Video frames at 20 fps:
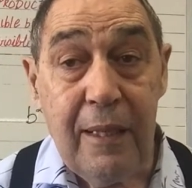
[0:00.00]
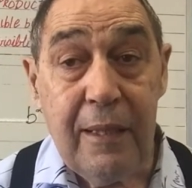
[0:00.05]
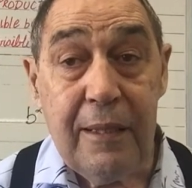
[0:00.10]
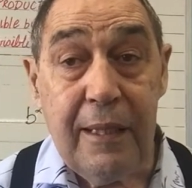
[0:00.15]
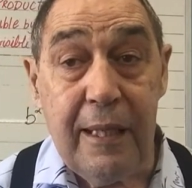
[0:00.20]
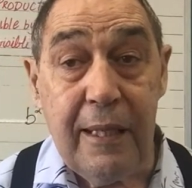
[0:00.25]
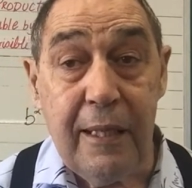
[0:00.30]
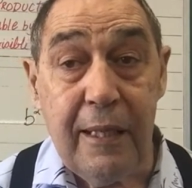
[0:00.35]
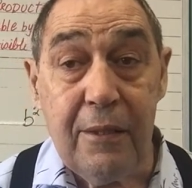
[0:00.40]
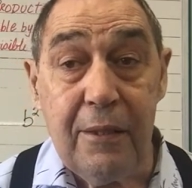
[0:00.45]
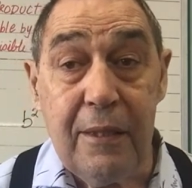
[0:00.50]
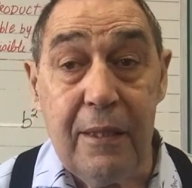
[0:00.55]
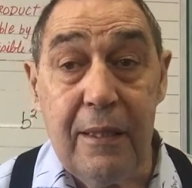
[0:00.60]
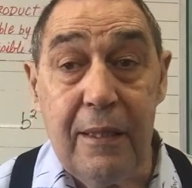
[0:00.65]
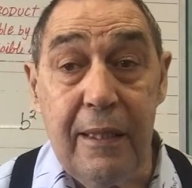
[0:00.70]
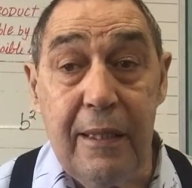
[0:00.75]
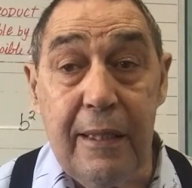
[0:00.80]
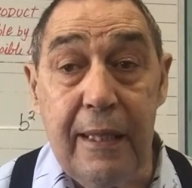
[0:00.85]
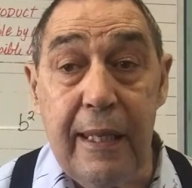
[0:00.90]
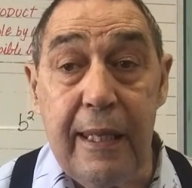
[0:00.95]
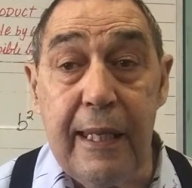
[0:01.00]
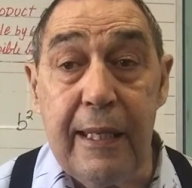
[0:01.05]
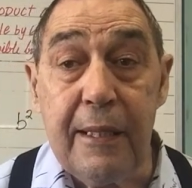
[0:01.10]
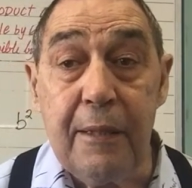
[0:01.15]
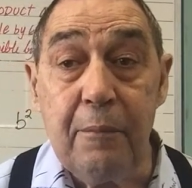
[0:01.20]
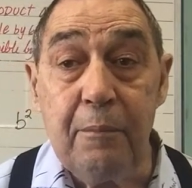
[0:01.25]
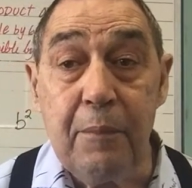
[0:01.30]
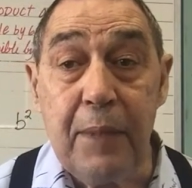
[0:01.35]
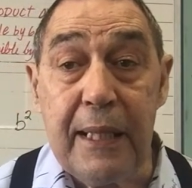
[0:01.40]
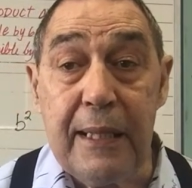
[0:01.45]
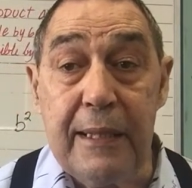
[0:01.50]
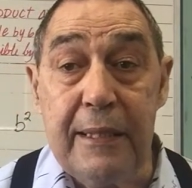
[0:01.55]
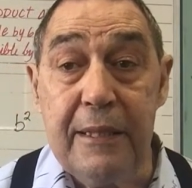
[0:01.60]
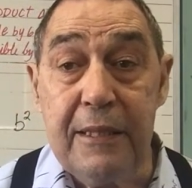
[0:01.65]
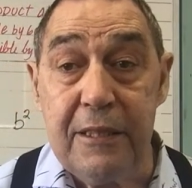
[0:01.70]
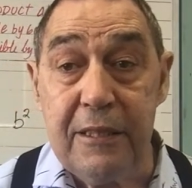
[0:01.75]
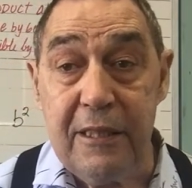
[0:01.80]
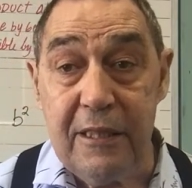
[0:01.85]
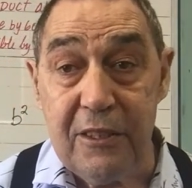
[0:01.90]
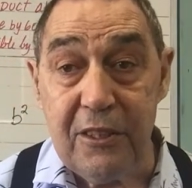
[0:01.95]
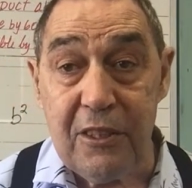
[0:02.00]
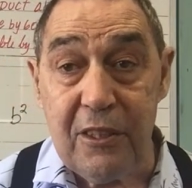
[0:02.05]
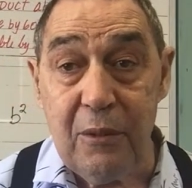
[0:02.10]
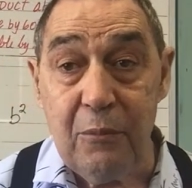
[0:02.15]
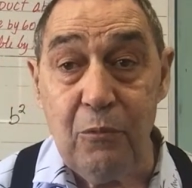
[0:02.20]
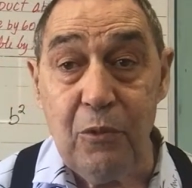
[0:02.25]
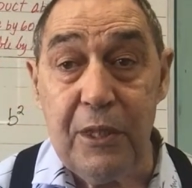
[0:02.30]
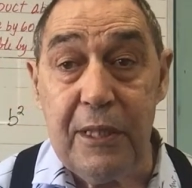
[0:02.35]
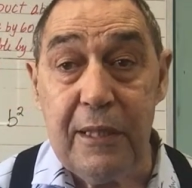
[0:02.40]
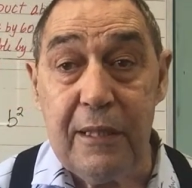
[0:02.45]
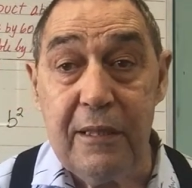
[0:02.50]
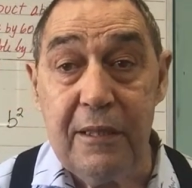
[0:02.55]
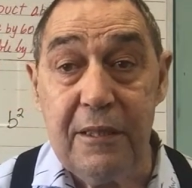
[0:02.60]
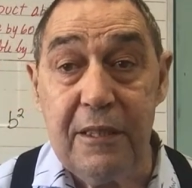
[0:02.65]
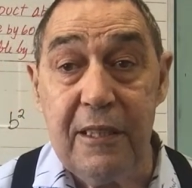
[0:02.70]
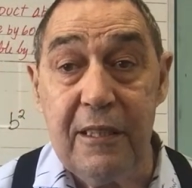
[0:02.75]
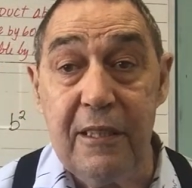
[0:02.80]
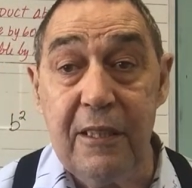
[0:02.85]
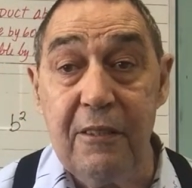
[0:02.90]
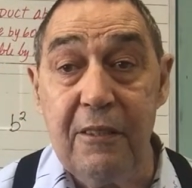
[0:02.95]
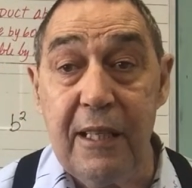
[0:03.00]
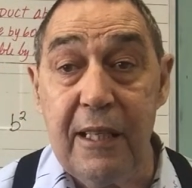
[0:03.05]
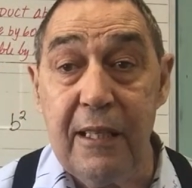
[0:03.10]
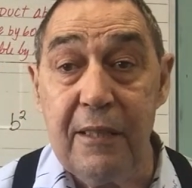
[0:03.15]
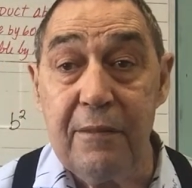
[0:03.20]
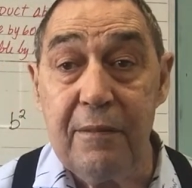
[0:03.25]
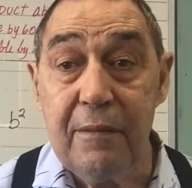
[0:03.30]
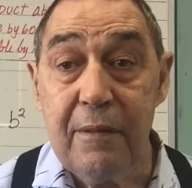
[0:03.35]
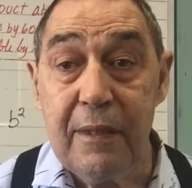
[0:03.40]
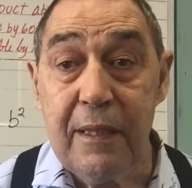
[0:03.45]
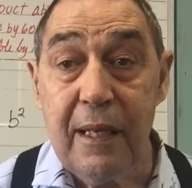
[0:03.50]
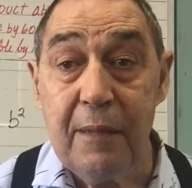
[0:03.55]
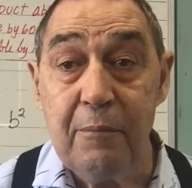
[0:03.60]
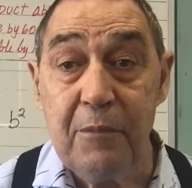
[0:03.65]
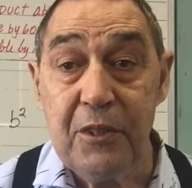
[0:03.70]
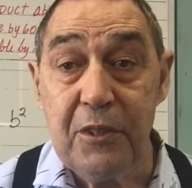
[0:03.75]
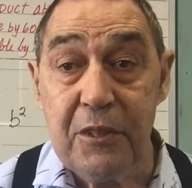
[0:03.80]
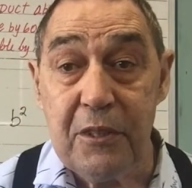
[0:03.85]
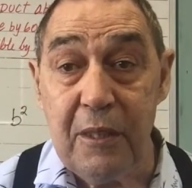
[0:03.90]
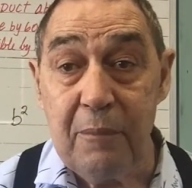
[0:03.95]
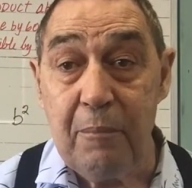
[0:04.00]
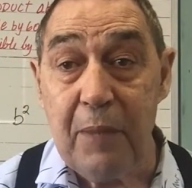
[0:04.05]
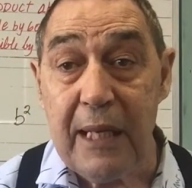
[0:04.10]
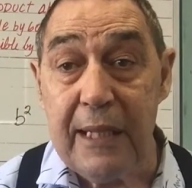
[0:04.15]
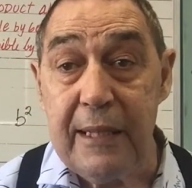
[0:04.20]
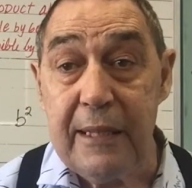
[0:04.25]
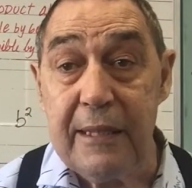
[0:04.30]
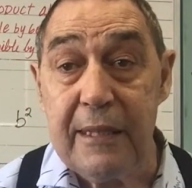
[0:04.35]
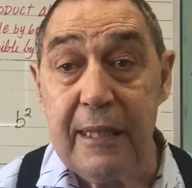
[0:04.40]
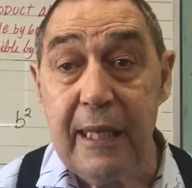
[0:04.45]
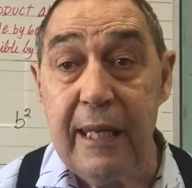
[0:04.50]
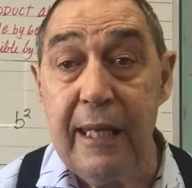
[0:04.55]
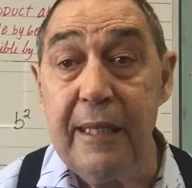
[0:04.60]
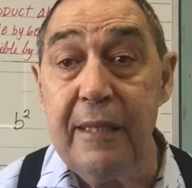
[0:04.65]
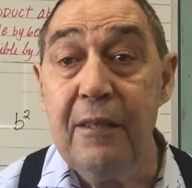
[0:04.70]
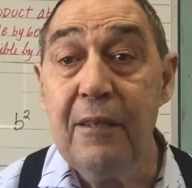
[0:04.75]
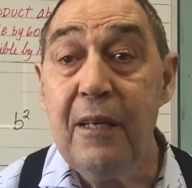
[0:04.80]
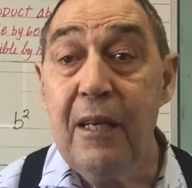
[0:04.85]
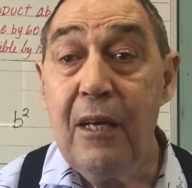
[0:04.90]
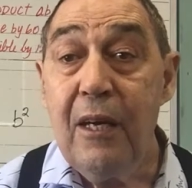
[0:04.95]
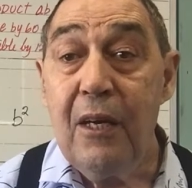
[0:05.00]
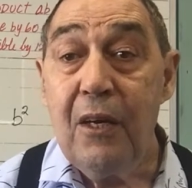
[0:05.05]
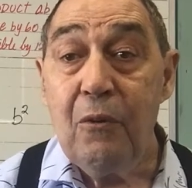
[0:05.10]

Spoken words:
Now, in our base system, we consider our numbers base 10.